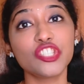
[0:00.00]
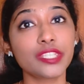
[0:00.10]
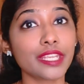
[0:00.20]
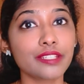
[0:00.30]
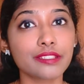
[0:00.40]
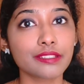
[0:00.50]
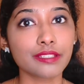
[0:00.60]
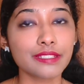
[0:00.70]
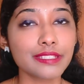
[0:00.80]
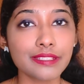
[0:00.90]
change,
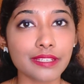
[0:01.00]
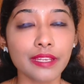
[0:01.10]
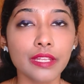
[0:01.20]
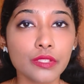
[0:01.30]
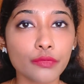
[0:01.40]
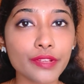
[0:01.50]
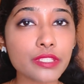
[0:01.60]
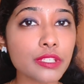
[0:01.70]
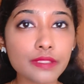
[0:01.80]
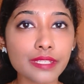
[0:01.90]
isn't it? So
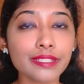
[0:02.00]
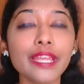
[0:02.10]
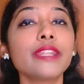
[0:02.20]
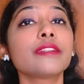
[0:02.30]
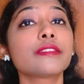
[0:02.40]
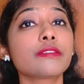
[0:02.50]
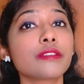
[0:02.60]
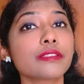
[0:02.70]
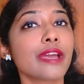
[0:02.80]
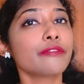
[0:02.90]
first she said that it is
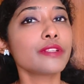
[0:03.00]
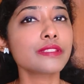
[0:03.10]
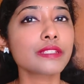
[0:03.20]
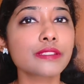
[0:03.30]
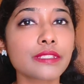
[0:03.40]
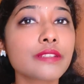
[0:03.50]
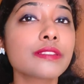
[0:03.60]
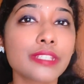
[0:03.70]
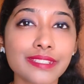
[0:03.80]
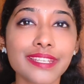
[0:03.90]
stress. After 6
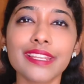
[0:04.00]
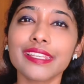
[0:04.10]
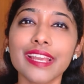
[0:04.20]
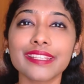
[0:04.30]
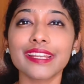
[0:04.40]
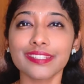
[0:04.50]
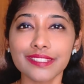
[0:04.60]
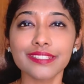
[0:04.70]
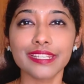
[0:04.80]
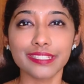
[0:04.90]
years, she said, yeah, that
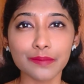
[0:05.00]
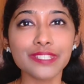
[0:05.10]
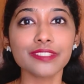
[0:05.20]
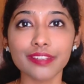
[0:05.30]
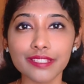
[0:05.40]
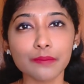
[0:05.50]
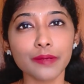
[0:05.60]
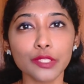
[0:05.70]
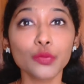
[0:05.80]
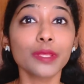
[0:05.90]
is little bit stress,
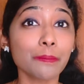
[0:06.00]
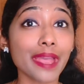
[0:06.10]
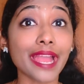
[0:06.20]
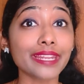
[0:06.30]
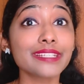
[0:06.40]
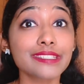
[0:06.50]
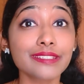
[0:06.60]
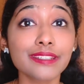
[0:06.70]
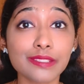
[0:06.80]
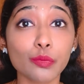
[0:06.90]
but you can manage
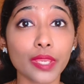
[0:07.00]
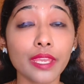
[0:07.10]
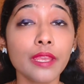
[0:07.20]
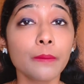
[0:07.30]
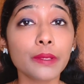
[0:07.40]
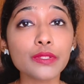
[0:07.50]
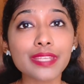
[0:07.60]
in this way. Because